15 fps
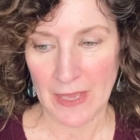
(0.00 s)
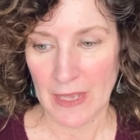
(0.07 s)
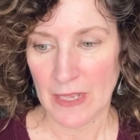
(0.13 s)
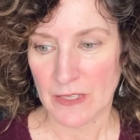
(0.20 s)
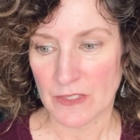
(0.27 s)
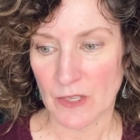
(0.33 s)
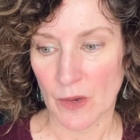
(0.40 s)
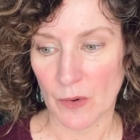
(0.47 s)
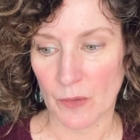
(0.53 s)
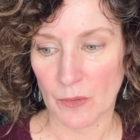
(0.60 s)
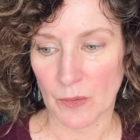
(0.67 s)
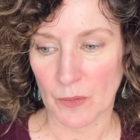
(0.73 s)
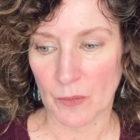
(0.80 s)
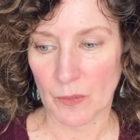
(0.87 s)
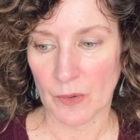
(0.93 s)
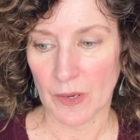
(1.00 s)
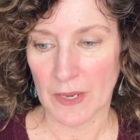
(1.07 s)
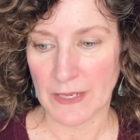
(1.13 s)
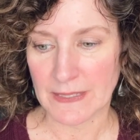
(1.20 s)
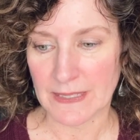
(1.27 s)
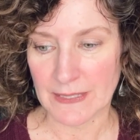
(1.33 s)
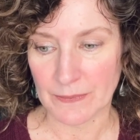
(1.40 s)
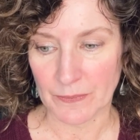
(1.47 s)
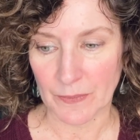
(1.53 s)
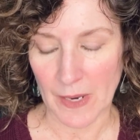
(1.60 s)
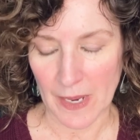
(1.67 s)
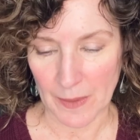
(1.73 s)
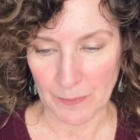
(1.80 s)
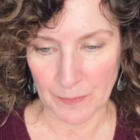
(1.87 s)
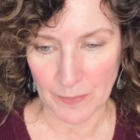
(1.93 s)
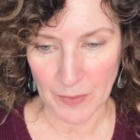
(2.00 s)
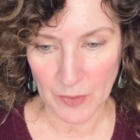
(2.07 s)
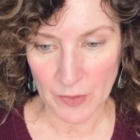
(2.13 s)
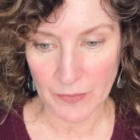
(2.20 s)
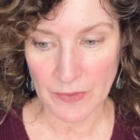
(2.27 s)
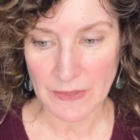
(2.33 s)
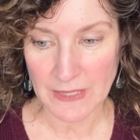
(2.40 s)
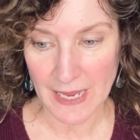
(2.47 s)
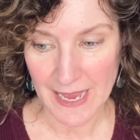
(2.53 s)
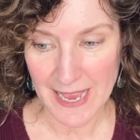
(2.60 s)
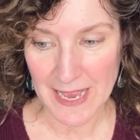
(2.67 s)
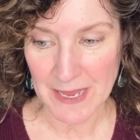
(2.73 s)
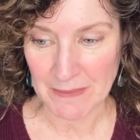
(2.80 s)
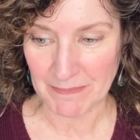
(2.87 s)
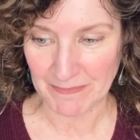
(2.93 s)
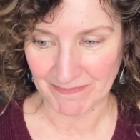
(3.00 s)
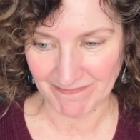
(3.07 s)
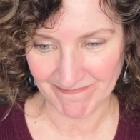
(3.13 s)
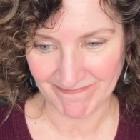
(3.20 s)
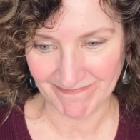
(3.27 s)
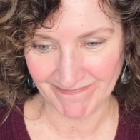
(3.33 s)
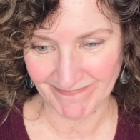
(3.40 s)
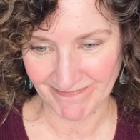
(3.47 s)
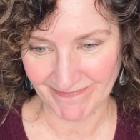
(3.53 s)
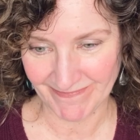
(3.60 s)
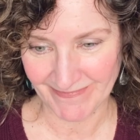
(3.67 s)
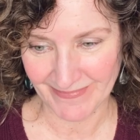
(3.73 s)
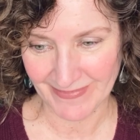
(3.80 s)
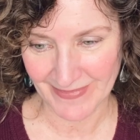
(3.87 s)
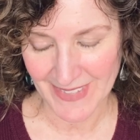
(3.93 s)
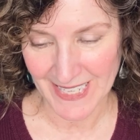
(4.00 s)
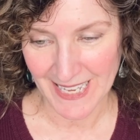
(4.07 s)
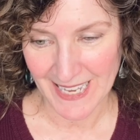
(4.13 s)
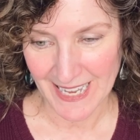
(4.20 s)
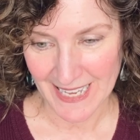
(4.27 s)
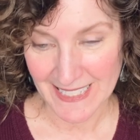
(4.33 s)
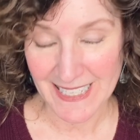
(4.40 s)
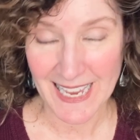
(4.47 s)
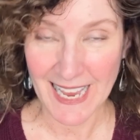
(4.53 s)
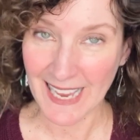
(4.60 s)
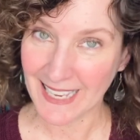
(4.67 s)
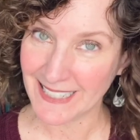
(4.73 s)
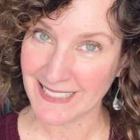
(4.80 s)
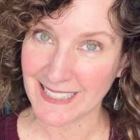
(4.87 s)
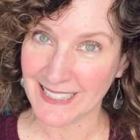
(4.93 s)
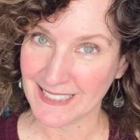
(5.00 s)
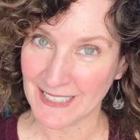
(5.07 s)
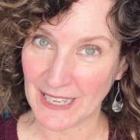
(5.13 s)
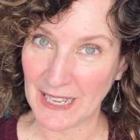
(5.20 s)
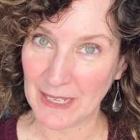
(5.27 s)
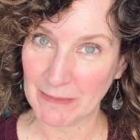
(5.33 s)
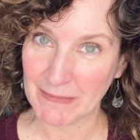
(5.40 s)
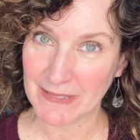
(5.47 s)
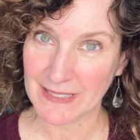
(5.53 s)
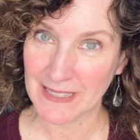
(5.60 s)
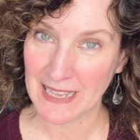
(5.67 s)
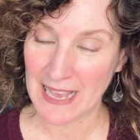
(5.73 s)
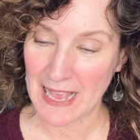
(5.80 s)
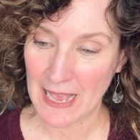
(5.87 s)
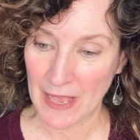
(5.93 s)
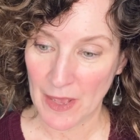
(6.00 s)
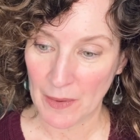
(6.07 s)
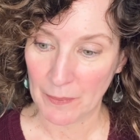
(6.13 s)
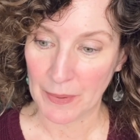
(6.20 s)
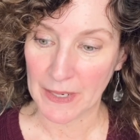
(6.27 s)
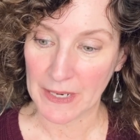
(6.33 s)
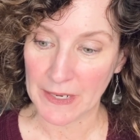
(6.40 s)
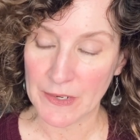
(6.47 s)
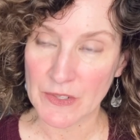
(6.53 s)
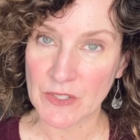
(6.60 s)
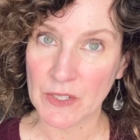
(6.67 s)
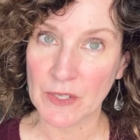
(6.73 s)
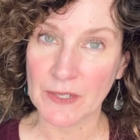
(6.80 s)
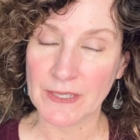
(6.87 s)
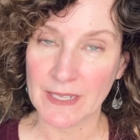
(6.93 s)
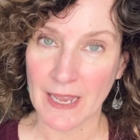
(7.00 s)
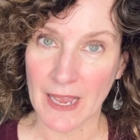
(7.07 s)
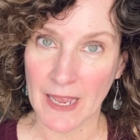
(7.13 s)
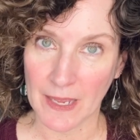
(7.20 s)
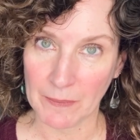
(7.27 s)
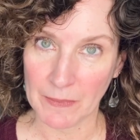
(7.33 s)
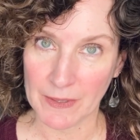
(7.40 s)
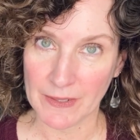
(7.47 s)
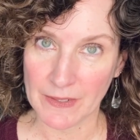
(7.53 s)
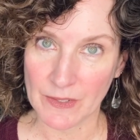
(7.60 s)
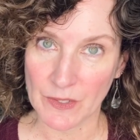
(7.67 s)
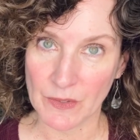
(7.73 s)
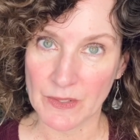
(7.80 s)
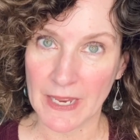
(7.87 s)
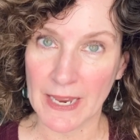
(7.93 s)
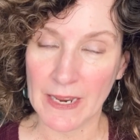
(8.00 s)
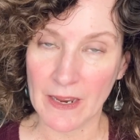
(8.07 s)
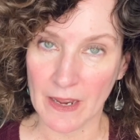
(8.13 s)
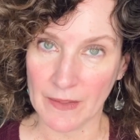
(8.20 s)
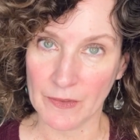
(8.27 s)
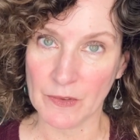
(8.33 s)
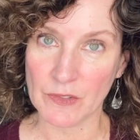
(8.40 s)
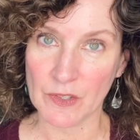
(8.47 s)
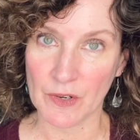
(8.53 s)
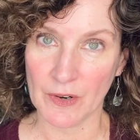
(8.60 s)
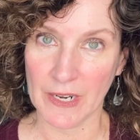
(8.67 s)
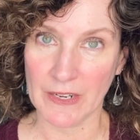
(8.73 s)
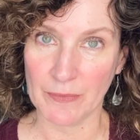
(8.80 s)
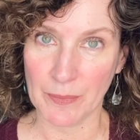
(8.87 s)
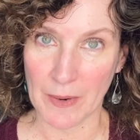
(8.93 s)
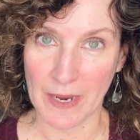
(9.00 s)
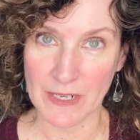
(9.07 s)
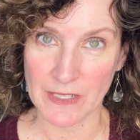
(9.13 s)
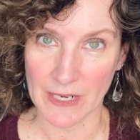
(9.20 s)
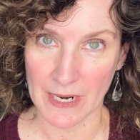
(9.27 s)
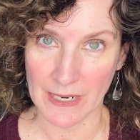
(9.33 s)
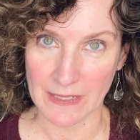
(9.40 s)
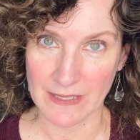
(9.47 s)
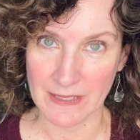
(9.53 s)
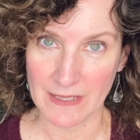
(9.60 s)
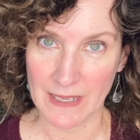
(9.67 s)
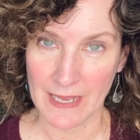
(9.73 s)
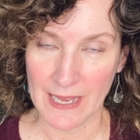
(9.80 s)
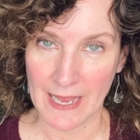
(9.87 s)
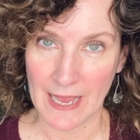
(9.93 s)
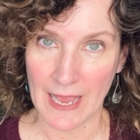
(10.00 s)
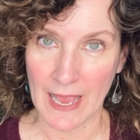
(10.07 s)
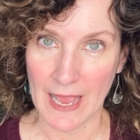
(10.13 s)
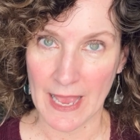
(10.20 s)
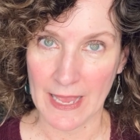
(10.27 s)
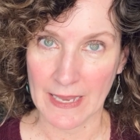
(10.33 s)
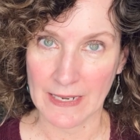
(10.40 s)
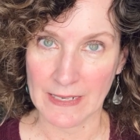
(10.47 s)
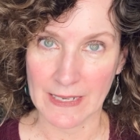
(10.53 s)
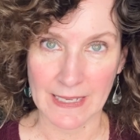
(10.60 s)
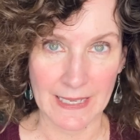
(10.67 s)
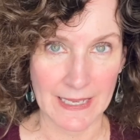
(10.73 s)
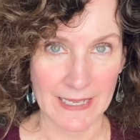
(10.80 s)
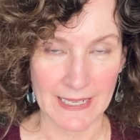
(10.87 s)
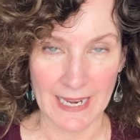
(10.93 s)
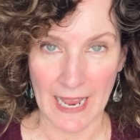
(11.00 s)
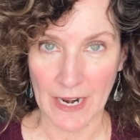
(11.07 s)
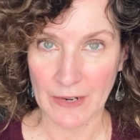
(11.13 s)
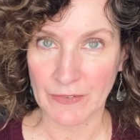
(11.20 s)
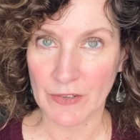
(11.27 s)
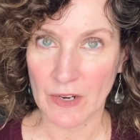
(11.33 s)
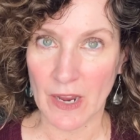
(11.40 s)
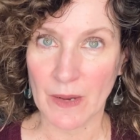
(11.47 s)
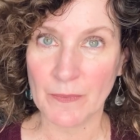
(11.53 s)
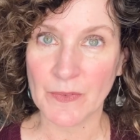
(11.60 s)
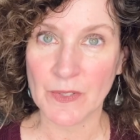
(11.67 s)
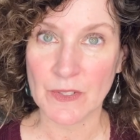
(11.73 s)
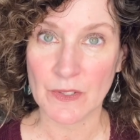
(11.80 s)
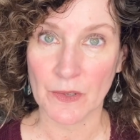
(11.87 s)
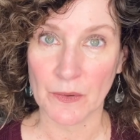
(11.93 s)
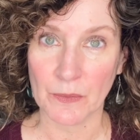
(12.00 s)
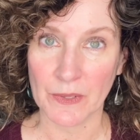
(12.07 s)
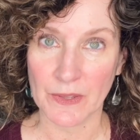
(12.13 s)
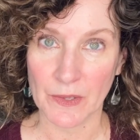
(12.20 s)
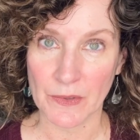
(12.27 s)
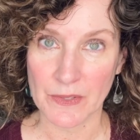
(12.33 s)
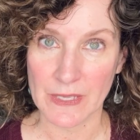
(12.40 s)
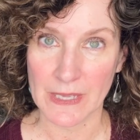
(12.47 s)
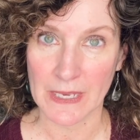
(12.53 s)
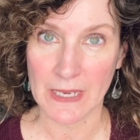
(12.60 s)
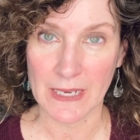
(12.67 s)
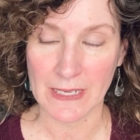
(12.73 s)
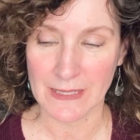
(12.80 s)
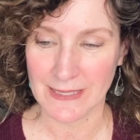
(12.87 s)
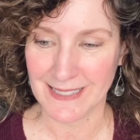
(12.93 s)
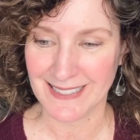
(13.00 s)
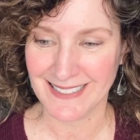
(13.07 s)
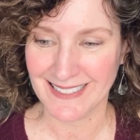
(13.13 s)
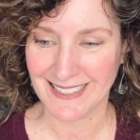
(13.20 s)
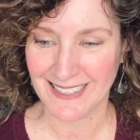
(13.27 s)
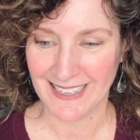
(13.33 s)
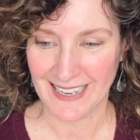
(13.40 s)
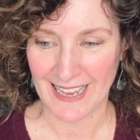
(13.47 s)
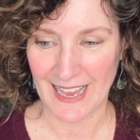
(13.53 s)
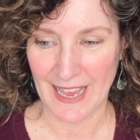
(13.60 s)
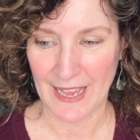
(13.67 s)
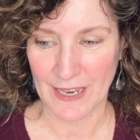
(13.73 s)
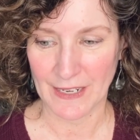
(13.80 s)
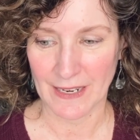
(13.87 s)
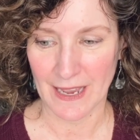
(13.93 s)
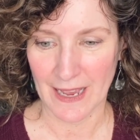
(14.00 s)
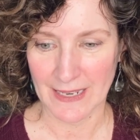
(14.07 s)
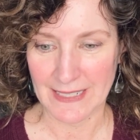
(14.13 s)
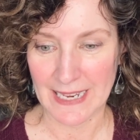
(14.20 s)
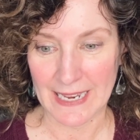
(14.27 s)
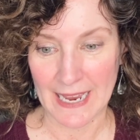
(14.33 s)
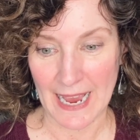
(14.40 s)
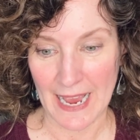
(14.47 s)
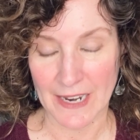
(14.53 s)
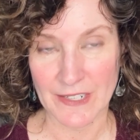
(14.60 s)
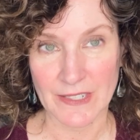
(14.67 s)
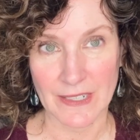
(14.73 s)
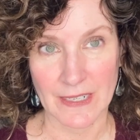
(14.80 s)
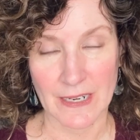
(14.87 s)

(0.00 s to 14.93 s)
So it's a beautiful time. It's a hectic time, but it is a good time to take on those creative projects and get out of your comfort zone with those things and take action